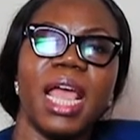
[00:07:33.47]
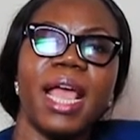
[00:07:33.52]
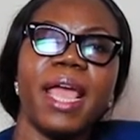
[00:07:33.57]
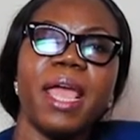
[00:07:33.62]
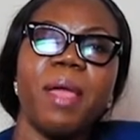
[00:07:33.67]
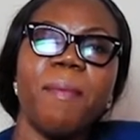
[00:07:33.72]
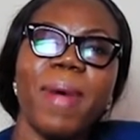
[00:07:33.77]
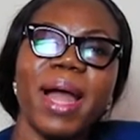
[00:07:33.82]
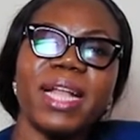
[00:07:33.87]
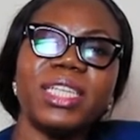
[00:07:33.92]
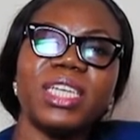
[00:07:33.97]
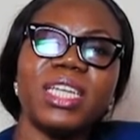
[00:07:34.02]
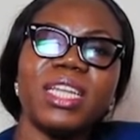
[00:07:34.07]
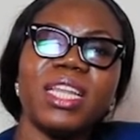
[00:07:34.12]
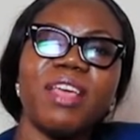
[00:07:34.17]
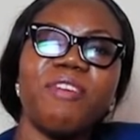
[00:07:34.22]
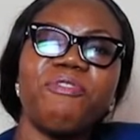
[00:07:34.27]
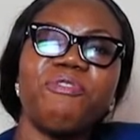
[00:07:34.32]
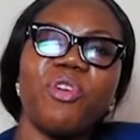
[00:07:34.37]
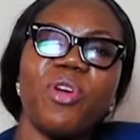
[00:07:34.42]
Imagine
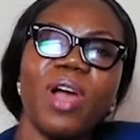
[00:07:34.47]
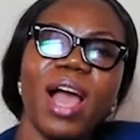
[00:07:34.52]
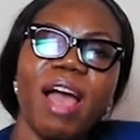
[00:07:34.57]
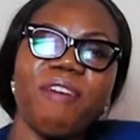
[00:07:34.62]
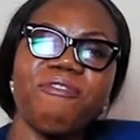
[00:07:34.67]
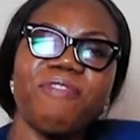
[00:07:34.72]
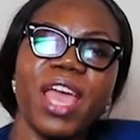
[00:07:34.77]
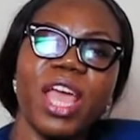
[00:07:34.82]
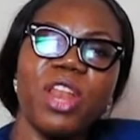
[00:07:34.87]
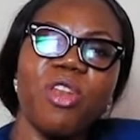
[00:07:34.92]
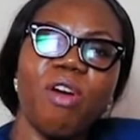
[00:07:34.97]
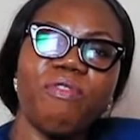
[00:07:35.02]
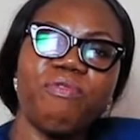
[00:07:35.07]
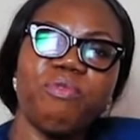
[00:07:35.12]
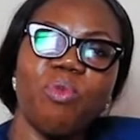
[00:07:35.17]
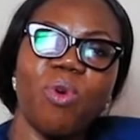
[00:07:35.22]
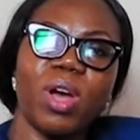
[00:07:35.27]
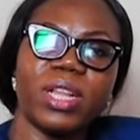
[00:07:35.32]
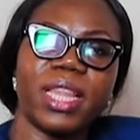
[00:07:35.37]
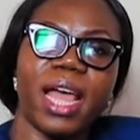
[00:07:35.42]
if you have enough
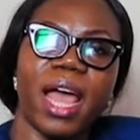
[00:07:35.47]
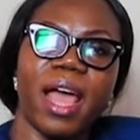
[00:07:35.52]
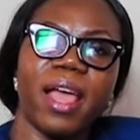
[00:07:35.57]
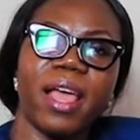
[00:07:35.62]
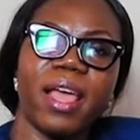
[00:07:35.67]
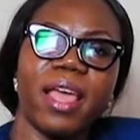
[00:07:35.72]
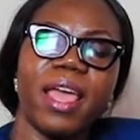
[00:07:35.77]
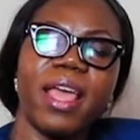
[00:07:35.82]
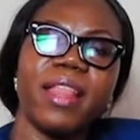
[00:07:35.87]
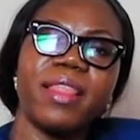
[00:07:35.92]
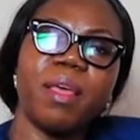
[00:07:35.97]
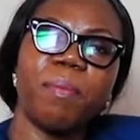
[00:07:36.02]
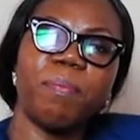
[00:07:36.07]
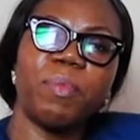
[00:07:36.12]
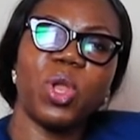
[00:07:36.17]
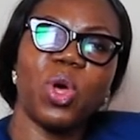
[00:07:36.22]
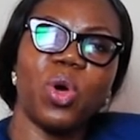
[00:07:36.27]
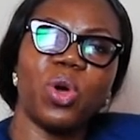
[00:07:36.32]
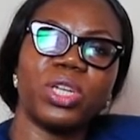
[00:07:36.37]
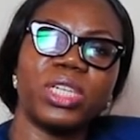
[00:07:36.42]
water in the
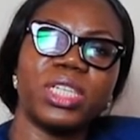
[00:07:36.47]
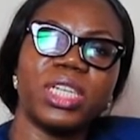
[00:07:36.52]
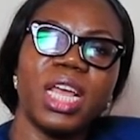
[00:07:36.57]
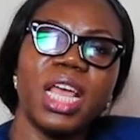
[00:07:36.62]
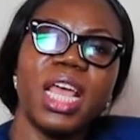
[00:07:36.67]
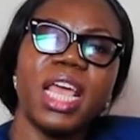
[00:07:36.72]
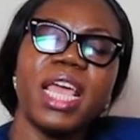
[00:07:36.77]
blood,